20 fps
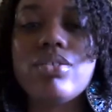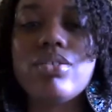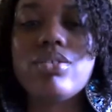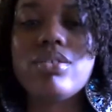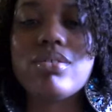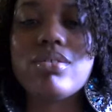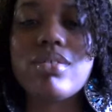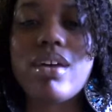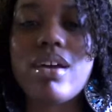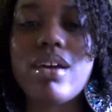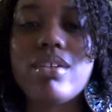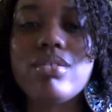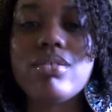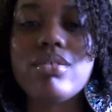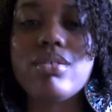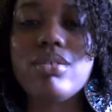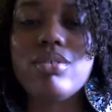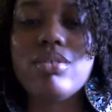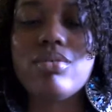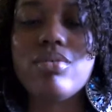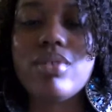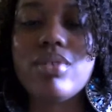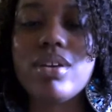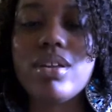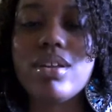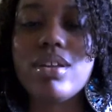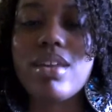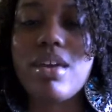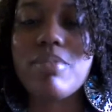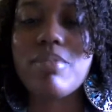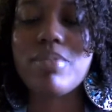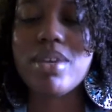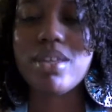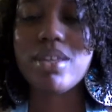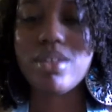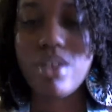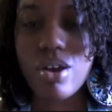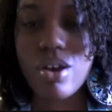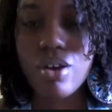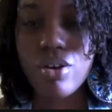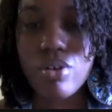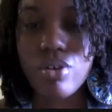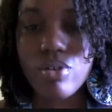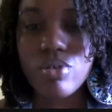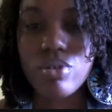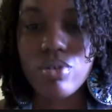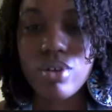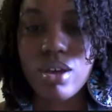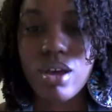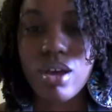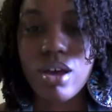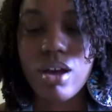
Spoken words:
decide to do it, let me know.